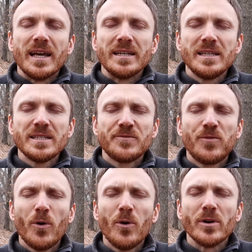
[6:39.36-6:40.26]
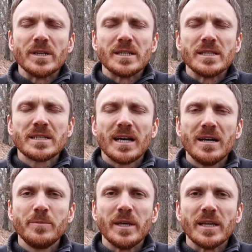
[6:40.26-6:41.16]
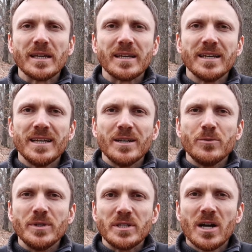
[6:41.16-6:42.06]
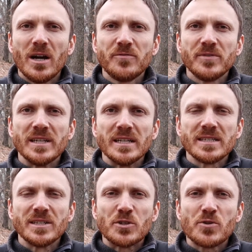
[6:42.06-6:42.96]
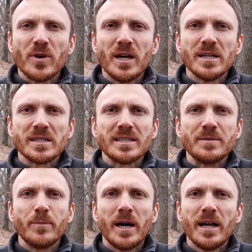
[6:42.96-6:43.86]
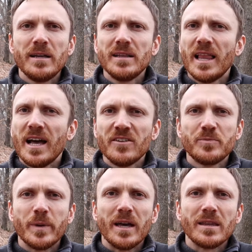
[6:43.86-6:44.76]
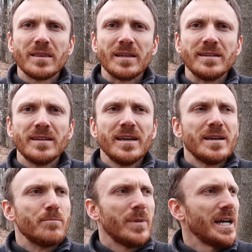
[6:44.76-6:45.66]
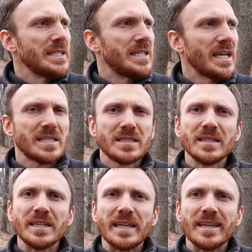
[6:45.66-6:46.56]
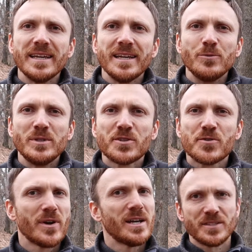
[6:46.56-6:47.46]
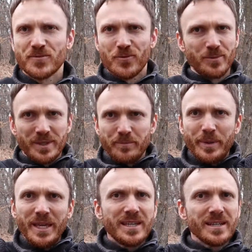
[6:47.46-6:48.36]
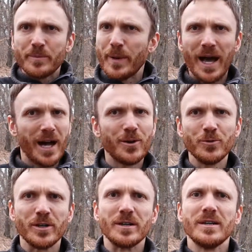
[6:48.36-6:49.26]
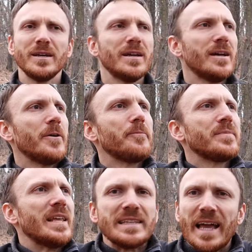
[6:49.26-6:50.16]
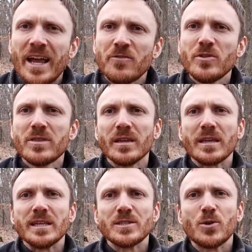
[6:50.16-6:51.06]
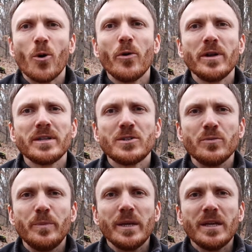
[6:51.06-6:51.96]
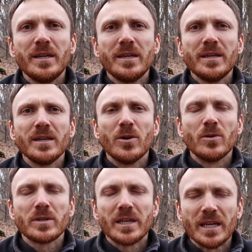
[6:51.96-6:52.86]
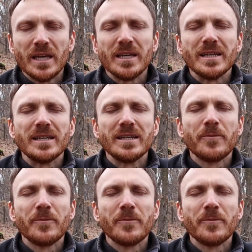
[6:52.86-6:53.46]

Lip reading: And this voice is coming with confidence and trust in my life path, in my destiny, with trust from a bigger power, that everything is going to be okay.